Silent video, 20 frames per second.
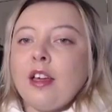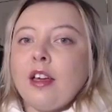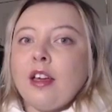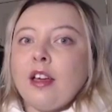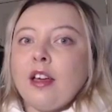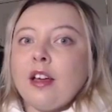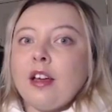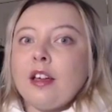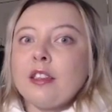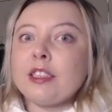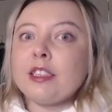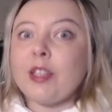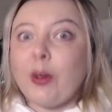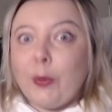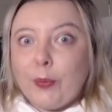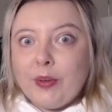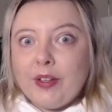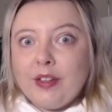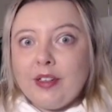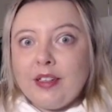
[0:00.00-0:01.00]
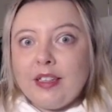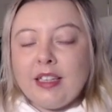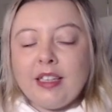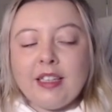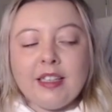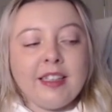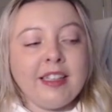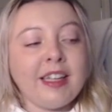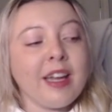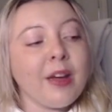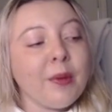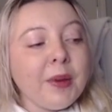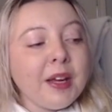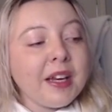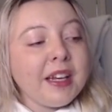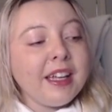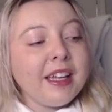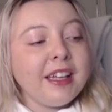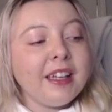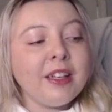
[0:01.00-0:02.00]
So get
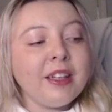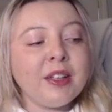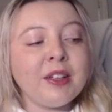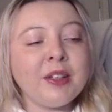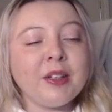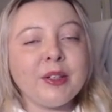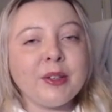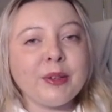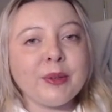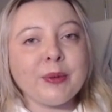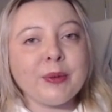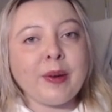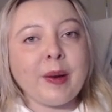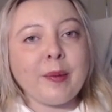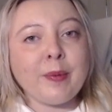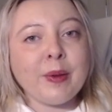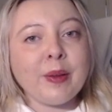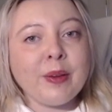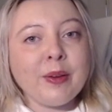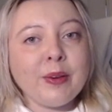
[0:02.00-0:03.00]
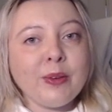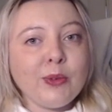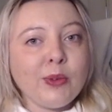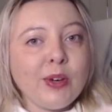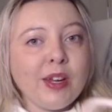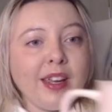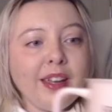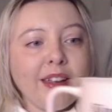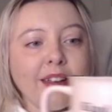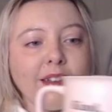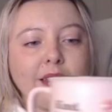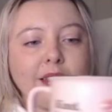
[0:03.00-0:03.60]
ready, grab your little drink.